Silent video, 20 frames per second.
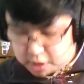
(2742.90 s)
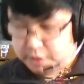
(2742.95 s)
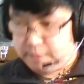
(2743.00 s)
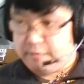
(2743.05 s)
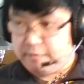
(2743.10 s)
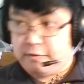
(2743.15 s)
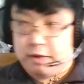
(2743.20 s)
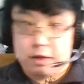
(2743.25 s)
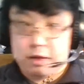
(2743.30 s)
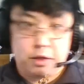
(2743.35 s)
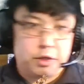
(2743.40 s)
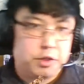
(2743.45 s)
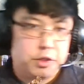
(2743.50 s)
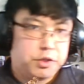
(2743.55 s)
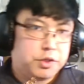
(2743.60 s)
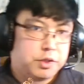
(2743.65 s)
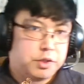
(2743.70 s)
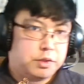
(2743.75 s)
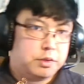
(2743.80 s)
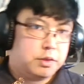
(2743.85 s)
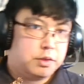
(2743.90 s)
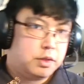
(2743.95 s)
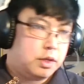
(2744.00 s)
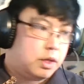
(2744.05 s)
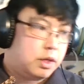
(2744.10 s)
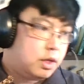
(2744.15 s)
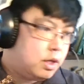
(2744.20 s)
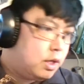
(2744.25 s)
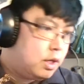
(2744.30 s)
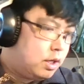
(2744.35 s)
them feelers
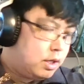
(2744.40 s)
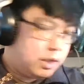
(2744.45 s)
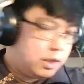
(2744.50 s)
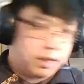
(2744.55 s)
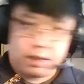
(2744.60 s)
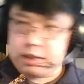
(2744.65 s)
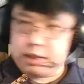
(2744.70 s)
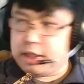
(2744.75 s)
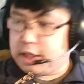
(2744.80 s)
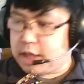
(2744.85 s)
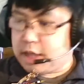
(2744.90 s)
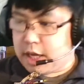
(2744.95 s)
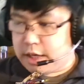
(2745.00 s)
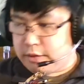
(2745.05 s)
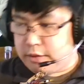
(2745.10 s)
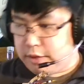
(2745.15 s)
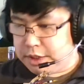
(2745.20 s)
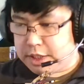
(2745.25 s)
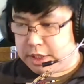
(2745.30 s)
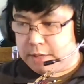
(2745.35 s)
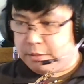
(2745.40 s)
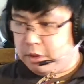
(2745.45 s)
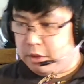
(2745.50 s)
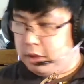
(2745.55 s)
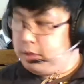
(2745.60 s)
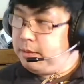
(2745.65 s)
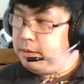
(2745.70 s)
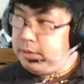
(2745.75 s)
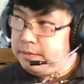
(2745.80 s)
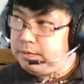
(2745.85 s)
because they kind of resemble
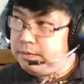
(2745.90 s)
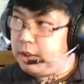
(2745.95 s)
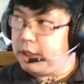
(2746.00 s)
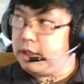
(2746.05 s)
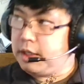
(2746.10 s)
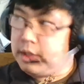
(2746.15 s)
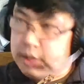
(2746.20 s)
like